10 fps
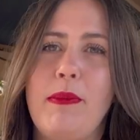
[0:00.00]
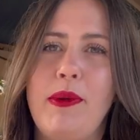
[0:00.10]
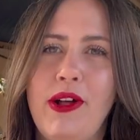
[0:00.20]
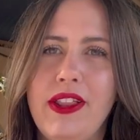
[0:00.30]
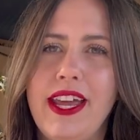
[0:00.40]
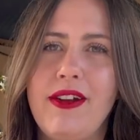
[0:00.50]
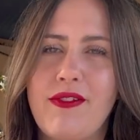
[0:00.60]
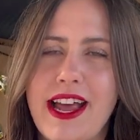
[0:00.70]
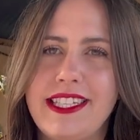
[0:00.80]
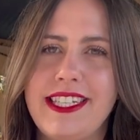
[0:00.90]
pull it,
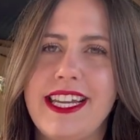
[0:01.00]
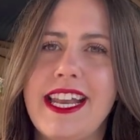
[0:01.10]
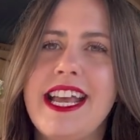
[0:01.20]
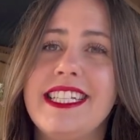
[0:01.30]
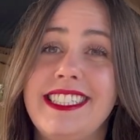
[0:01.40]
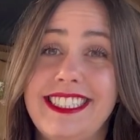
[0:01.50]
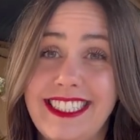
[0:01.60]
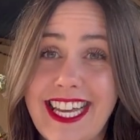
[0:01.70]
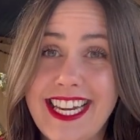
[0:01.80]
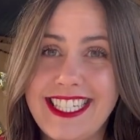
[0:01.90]
rest it,
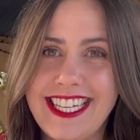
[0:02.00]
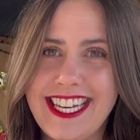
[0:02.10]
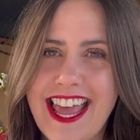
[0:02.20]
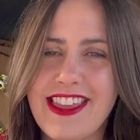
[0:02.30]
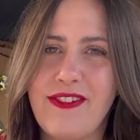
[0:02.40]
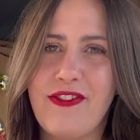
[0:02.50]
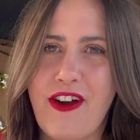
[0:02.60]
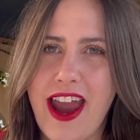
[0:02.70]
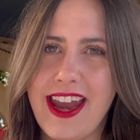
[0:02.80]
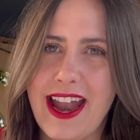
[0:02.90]
slice it, and then
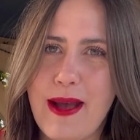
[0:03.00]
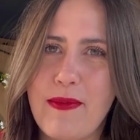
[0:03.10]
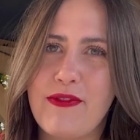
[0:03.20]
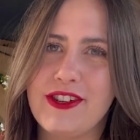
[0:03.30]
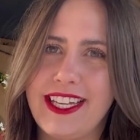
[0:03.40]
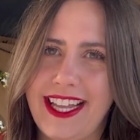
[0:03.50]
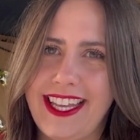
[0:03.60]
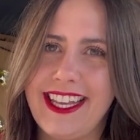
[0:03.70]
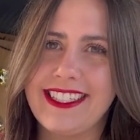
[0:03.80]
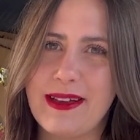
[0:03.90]
fry it up for
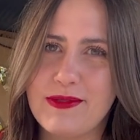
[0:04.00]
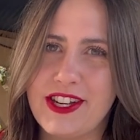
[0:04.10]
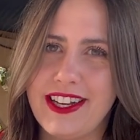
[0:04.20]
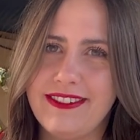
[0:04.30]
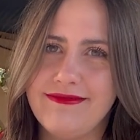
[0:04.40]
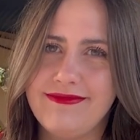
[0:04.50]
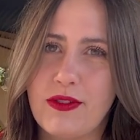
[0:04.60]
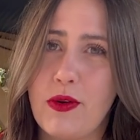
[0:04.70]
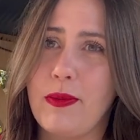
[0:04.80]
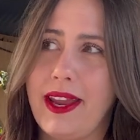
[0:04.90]
daily consumption
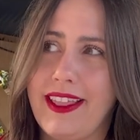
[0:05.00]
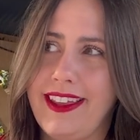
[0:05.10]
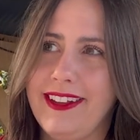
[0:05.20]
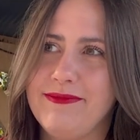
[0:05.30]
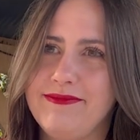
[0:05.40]
or weekly.